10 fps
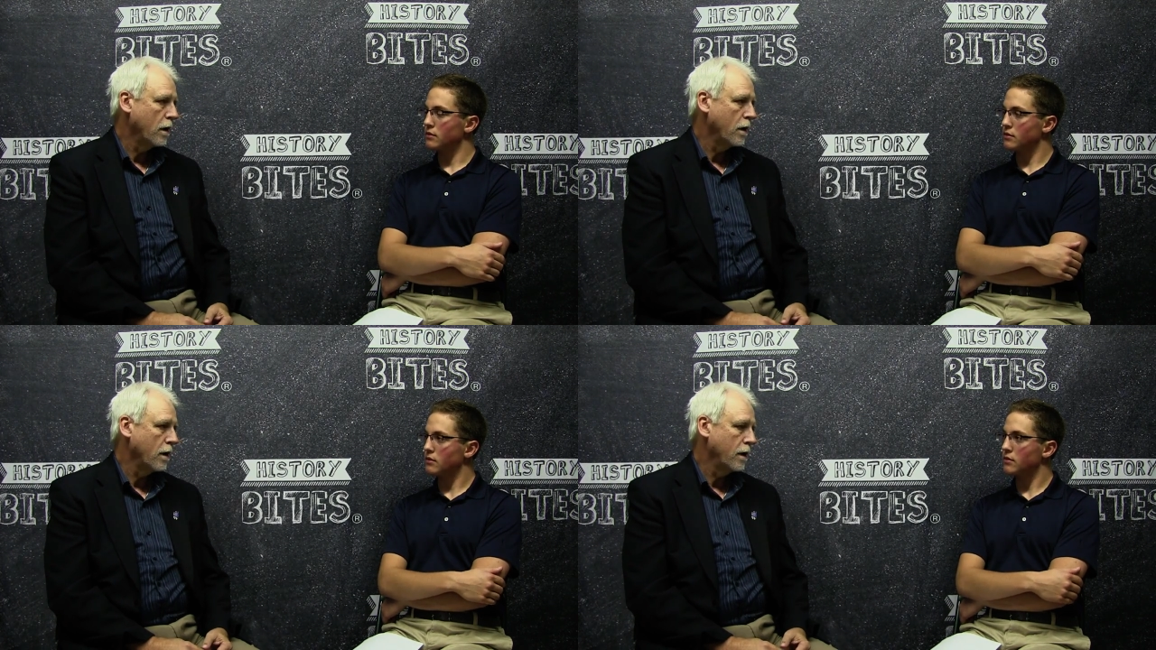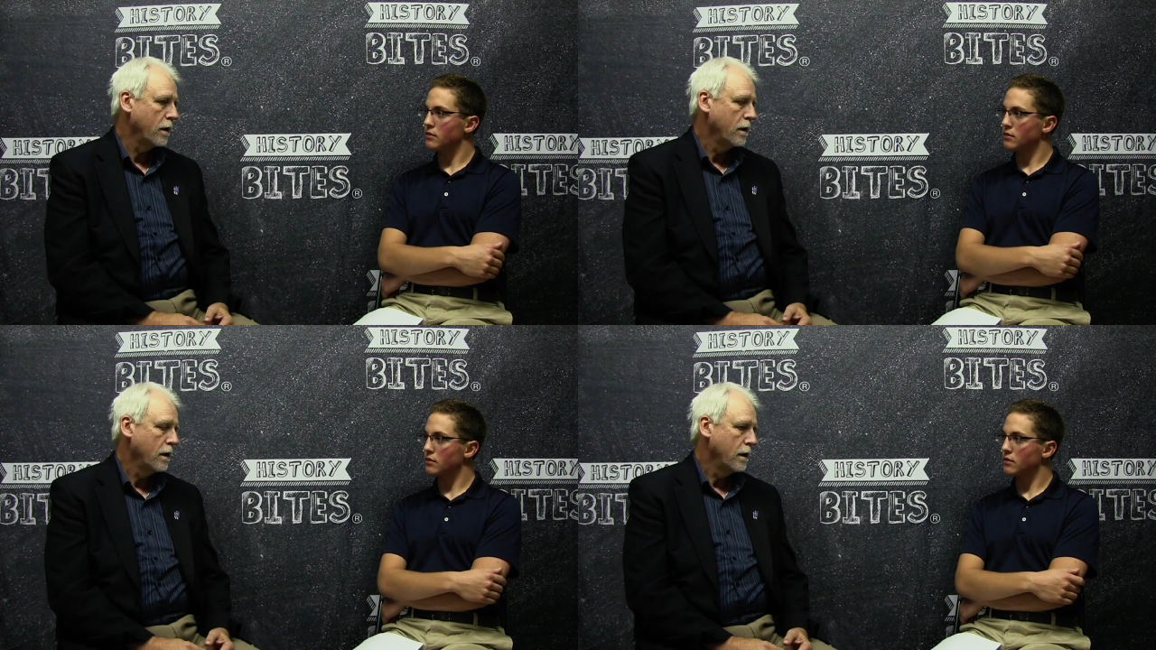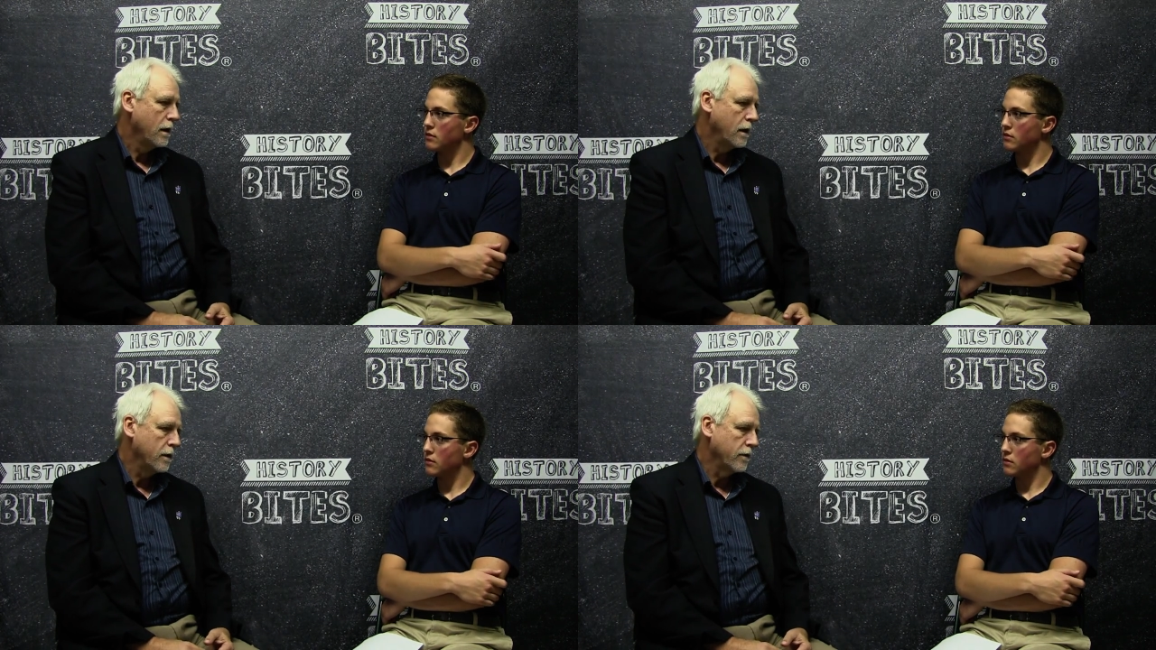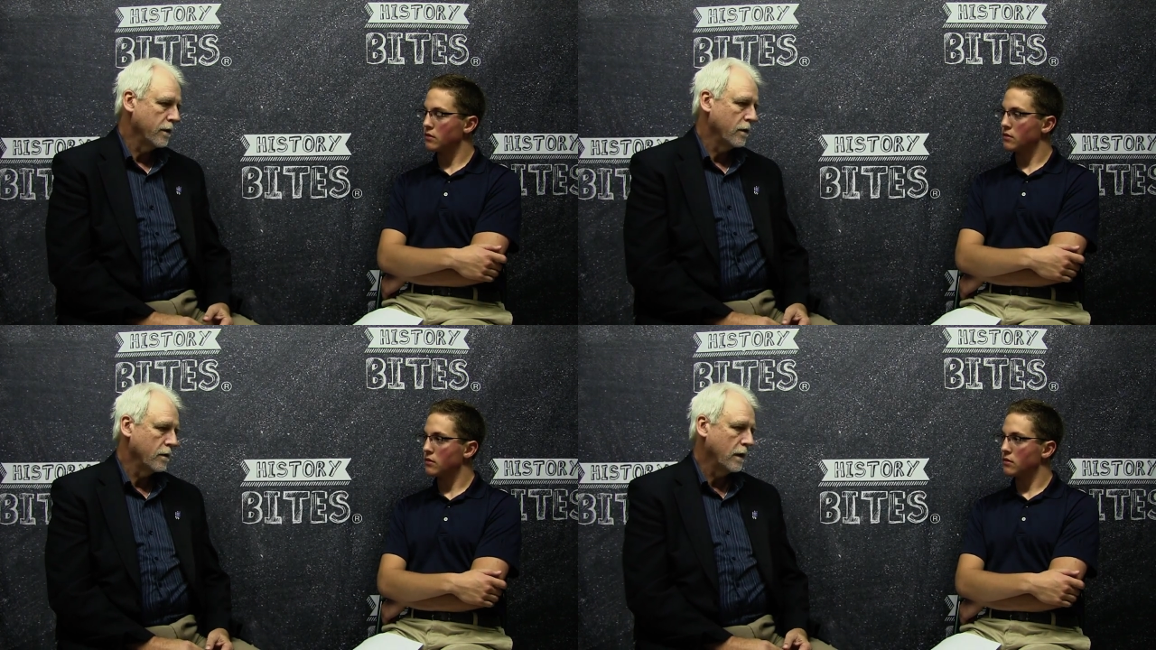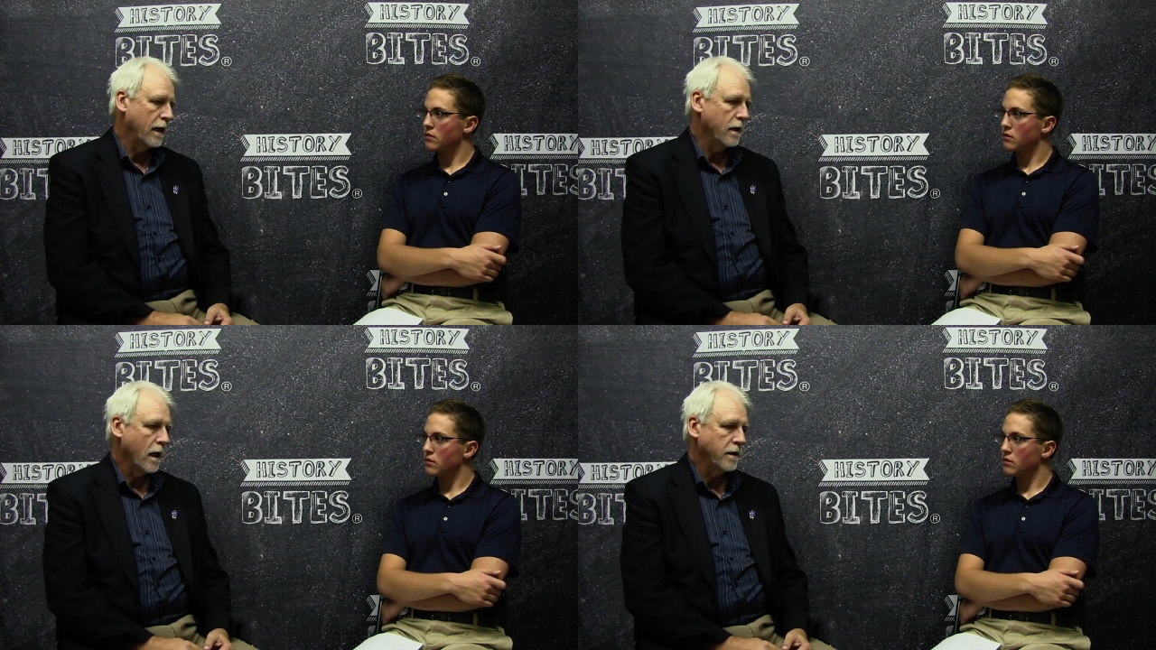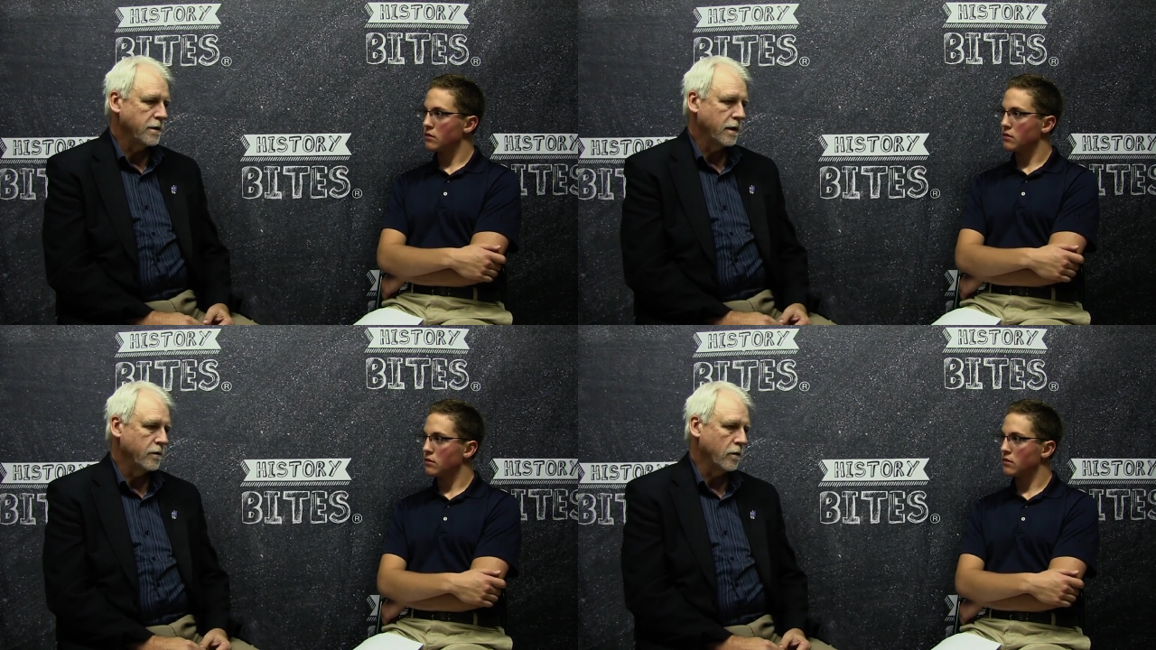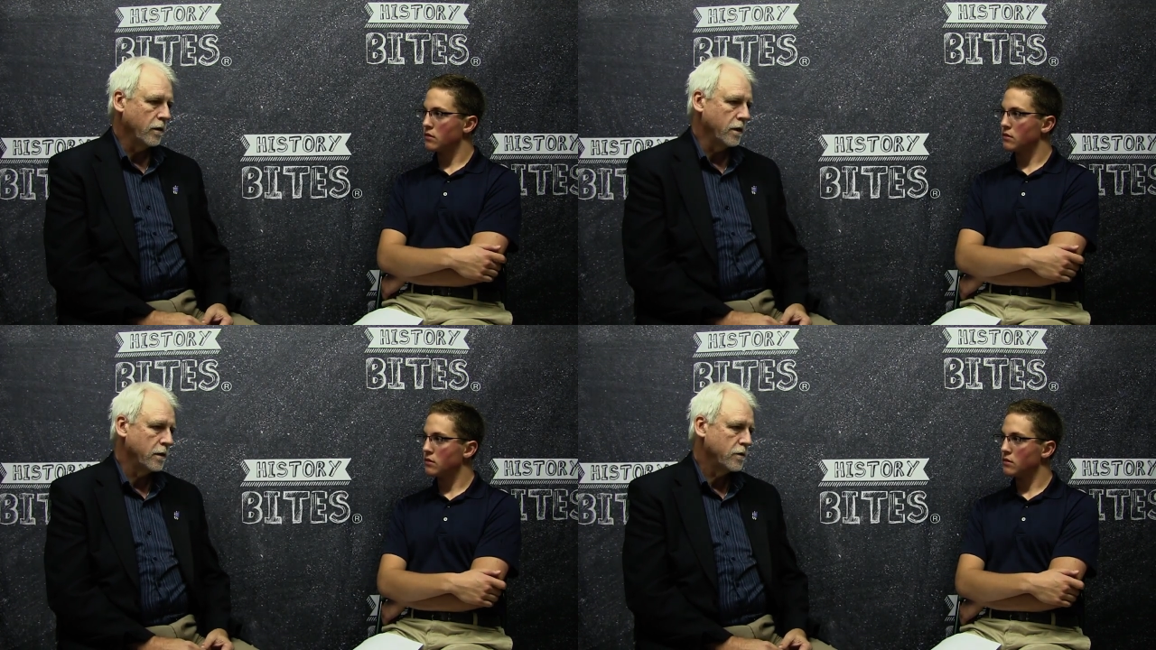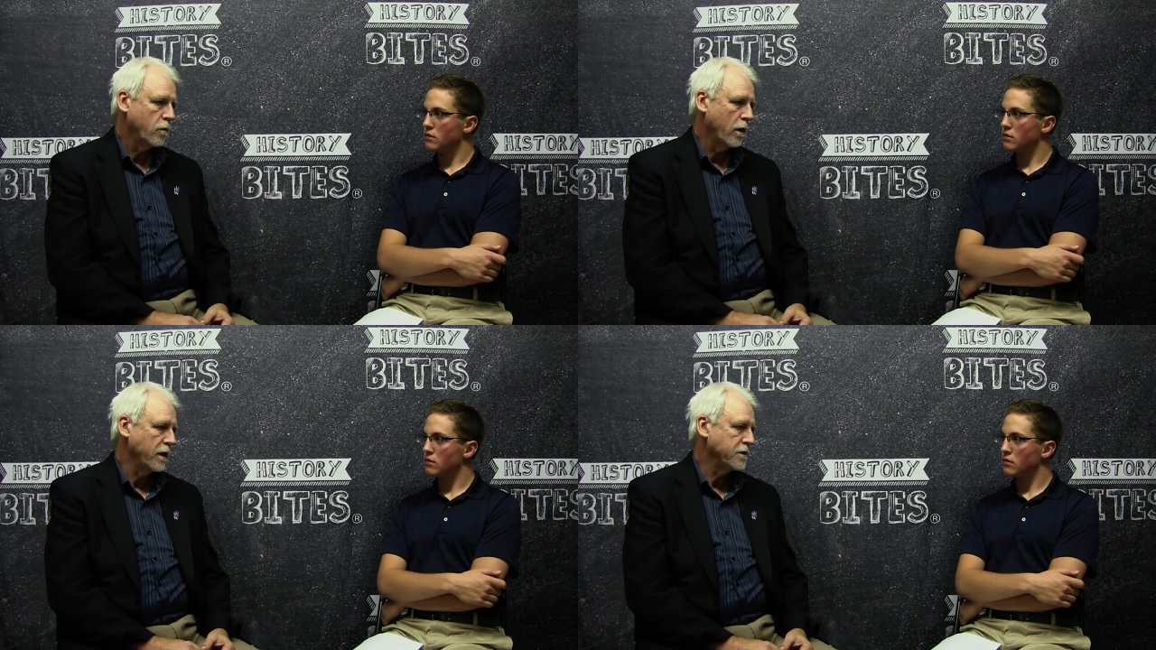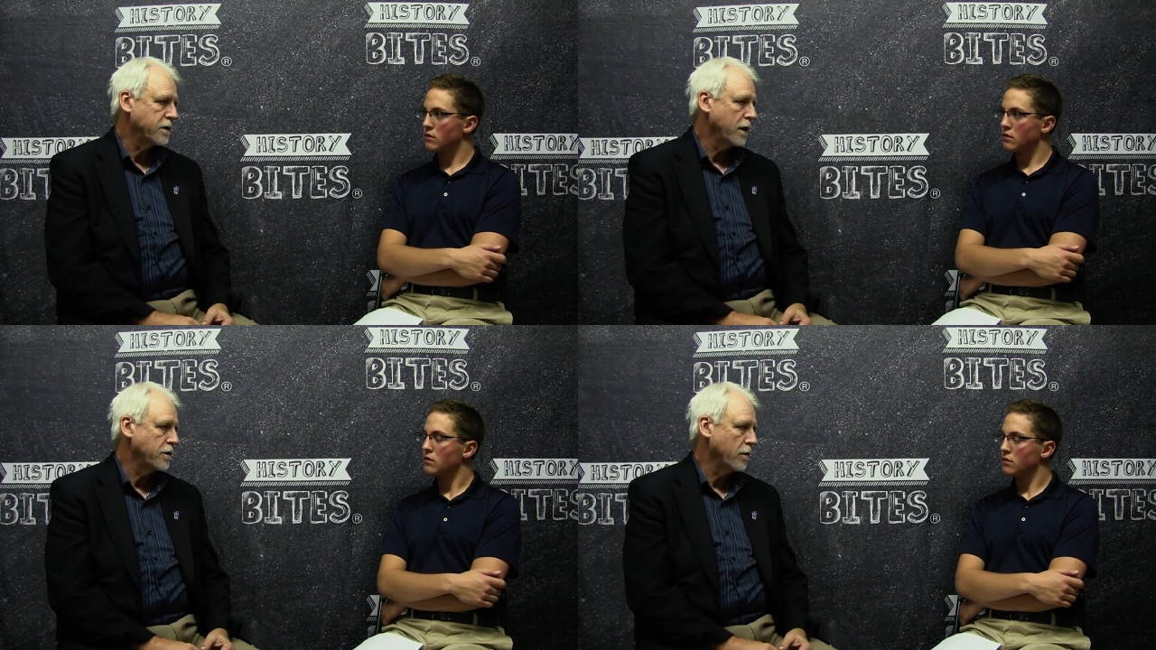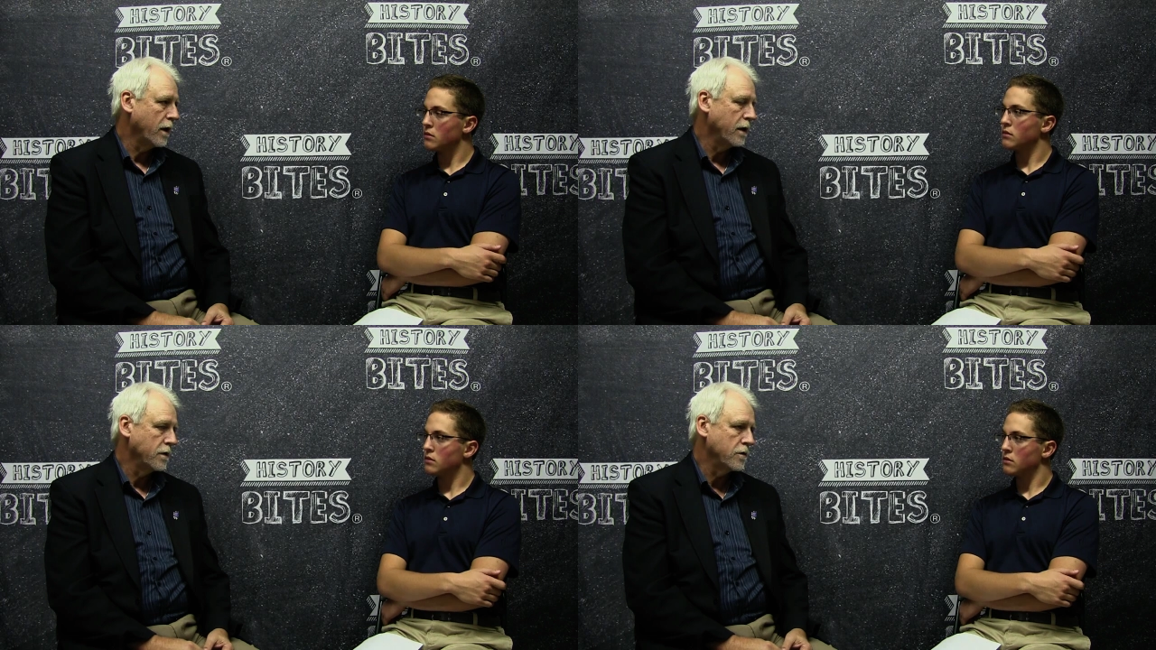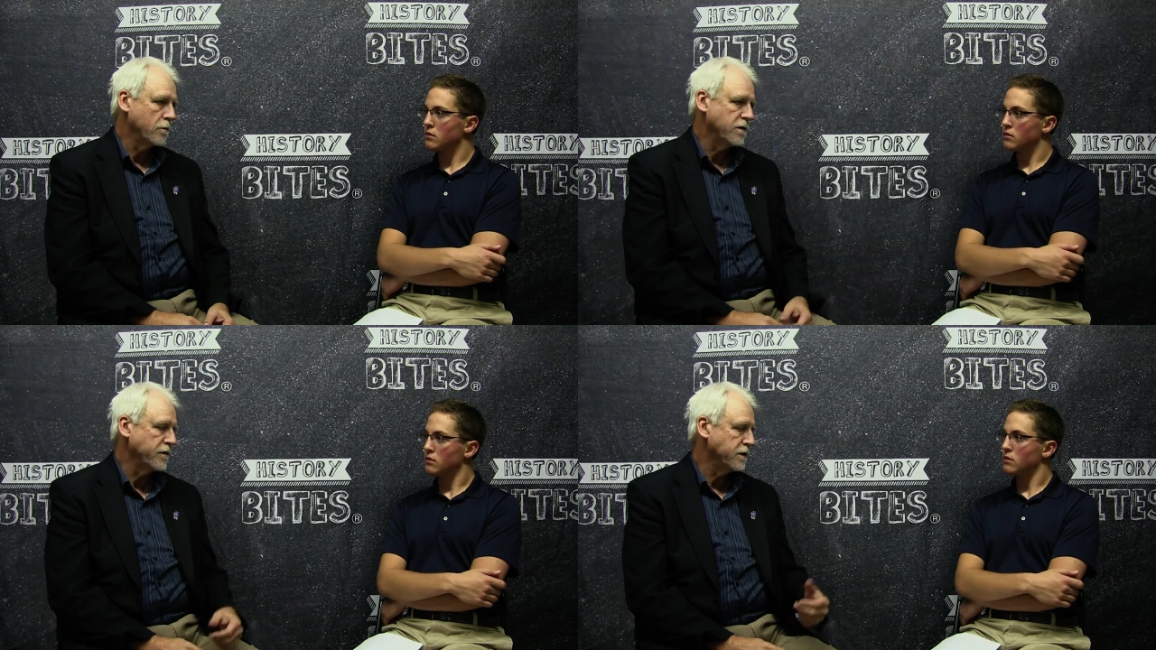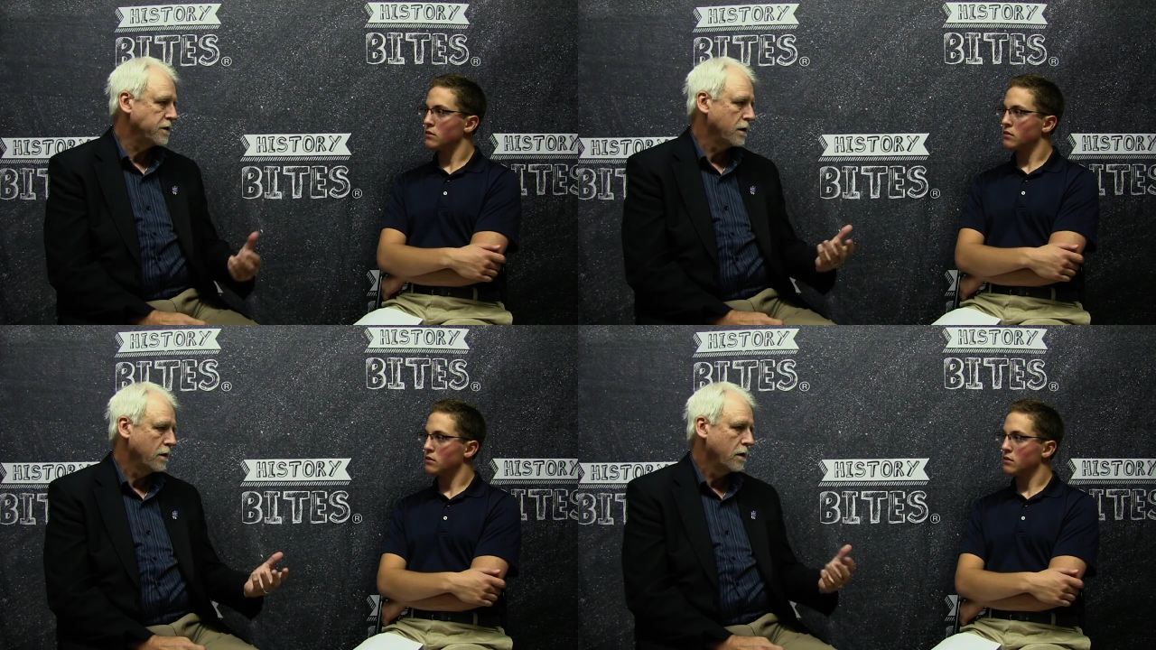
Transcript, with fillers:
Speaker 1: uh, into the late nineteenth, early twentieth century in terms of his